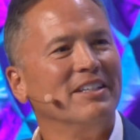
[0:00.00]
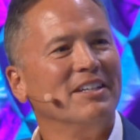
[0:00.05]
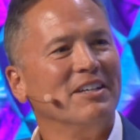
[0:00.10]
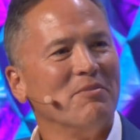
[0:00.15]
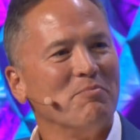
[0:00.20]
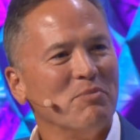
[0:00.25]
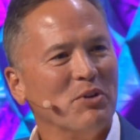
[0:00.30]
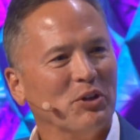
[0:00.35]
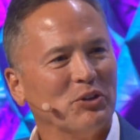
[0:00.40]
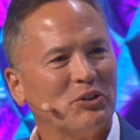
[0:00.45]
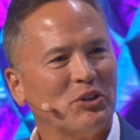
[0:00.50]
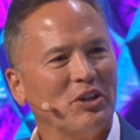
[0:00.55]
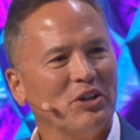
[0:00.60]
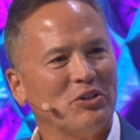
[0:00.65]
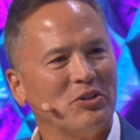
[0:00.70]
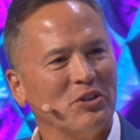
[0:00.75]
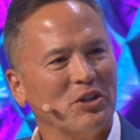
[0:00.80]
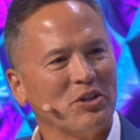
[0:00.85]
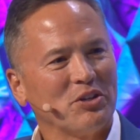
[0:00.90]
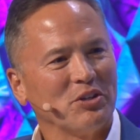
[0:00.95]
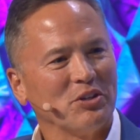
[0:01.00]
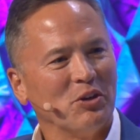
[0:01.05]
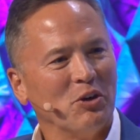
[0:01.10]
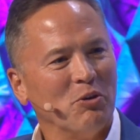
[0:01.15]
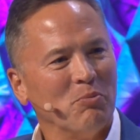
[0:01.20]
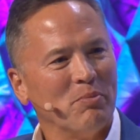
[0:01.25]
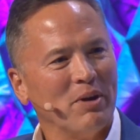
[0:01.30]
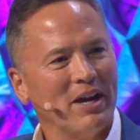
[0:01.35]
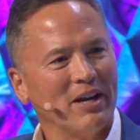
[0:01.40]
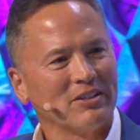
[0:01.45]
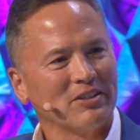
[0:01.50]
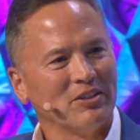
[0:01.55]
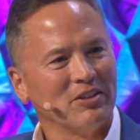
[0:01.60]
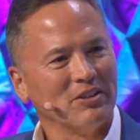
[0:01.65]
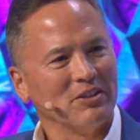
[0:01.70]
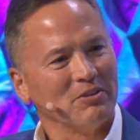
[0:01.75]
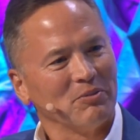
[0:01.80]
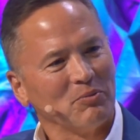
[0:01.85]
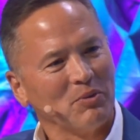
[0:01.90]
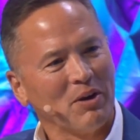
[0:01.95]
military tradition going back to
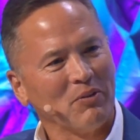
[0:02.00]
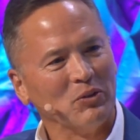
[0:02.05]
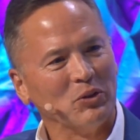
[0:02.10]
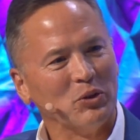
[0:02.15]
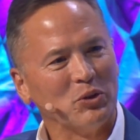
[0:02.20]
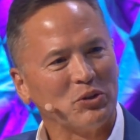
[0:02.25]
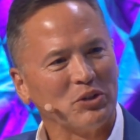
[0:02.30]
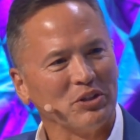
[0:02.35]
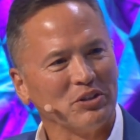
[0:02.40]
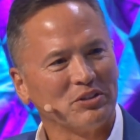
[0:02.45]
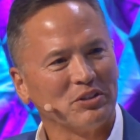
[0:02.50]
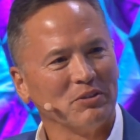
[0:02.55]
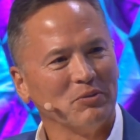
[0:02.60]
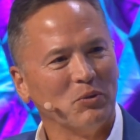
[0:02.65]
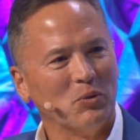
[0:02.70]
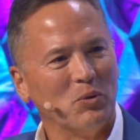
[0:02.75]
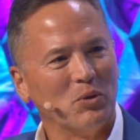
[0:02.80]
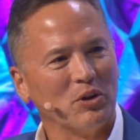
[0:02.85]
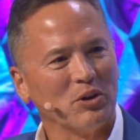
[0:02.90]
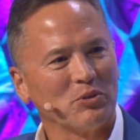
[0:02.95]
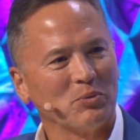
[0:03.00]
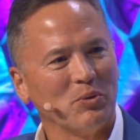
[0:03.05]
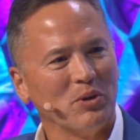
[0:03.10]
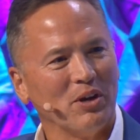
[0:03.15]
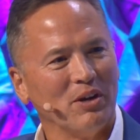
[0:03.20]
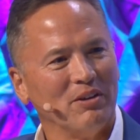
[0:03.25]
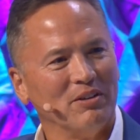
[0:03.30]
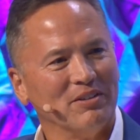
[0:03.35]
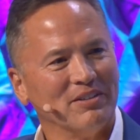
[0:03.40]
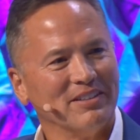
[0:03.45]
the Revolution and Civil War as well.